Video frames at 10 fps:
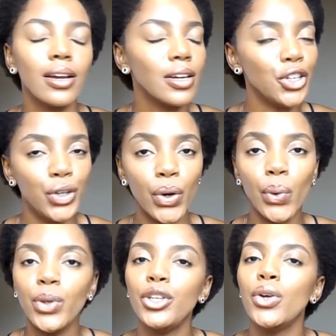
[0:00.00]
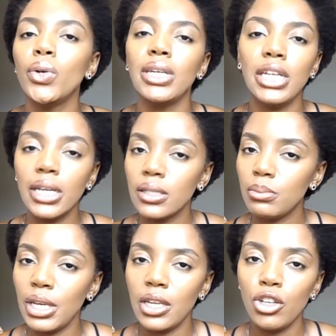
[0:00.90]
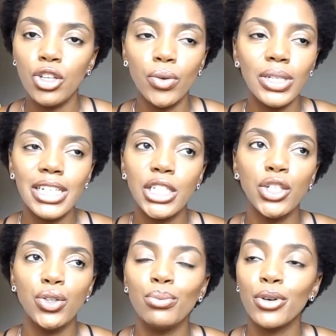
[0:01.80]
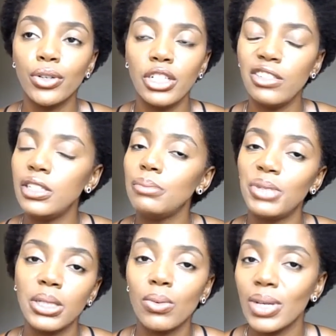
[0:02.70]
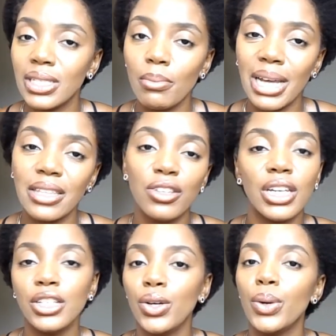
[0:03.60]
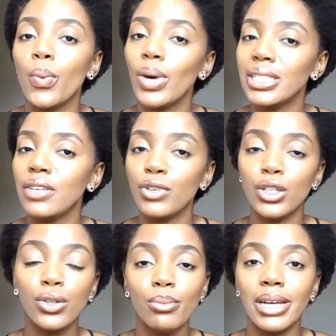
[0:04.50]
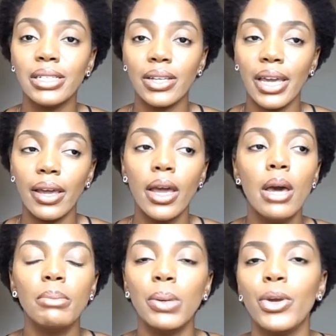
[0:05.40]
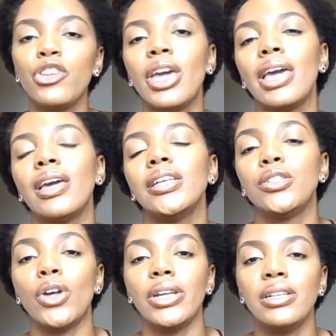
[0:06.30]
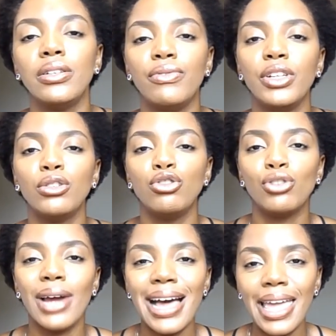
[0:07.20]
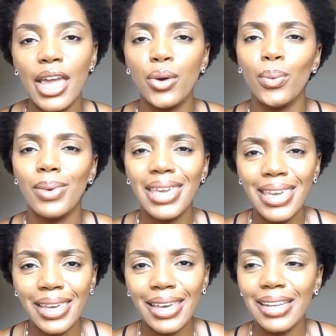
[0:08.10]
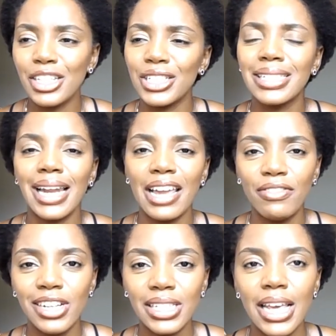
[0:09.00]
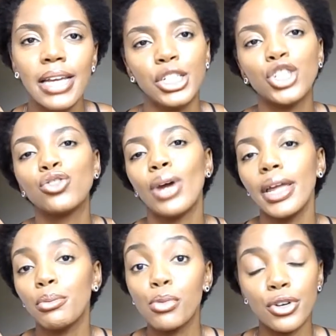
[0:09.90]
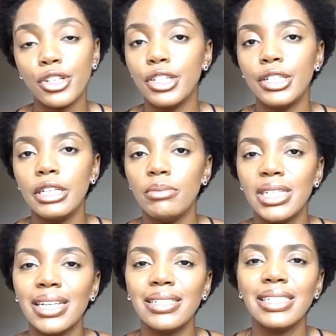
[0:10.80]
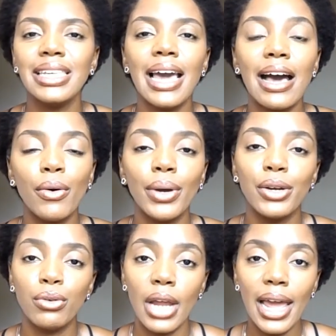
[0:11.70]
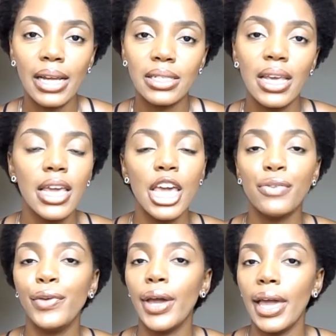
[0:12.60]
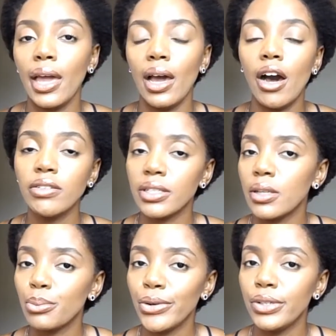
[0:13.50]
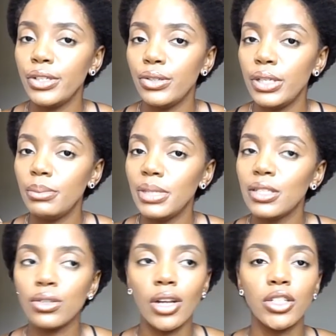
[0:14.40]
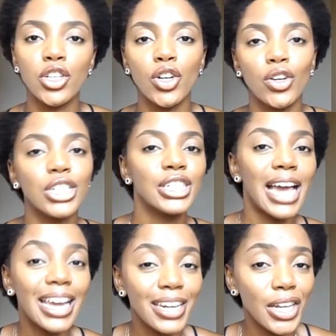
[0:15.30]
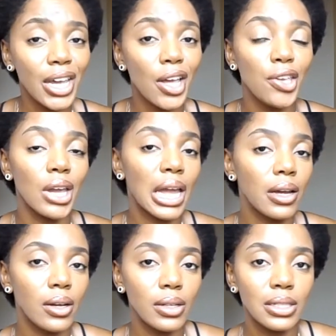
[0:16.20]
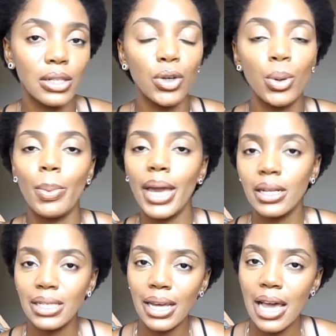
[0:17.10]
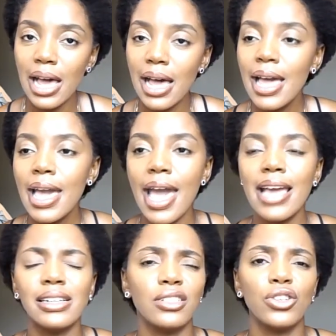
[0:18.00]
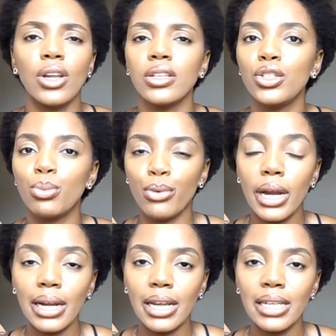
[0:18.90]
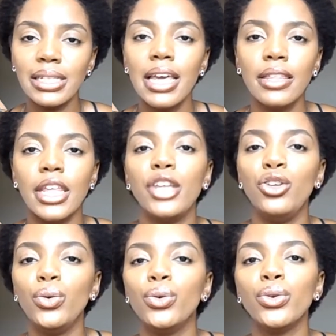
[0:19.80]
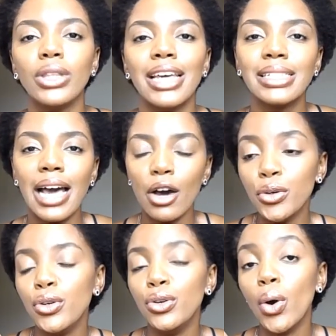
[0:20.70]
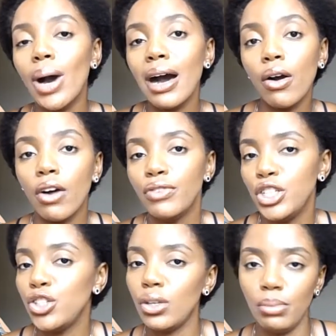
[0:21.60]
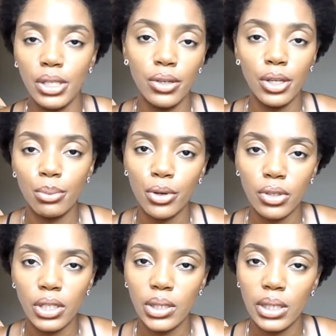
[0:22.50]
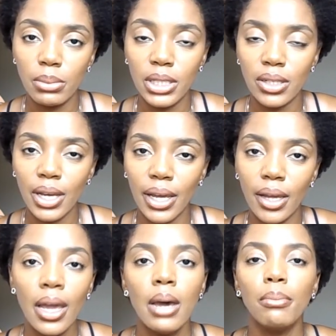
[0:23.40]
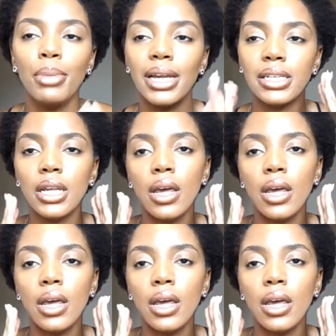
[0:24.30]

you know, you don't need as many, you don't need to do protein treatments once a month. You can do it once every 2 months, okay? But when your hair is starting to feel dry and weak and just lifeless, just try a protein treatment and see how it reacts. If your hair after the protein treatment starts to look shinier, your curls look better, and it's starting to break less, then that's how you know how often you should be doing your protein treatments, okay? But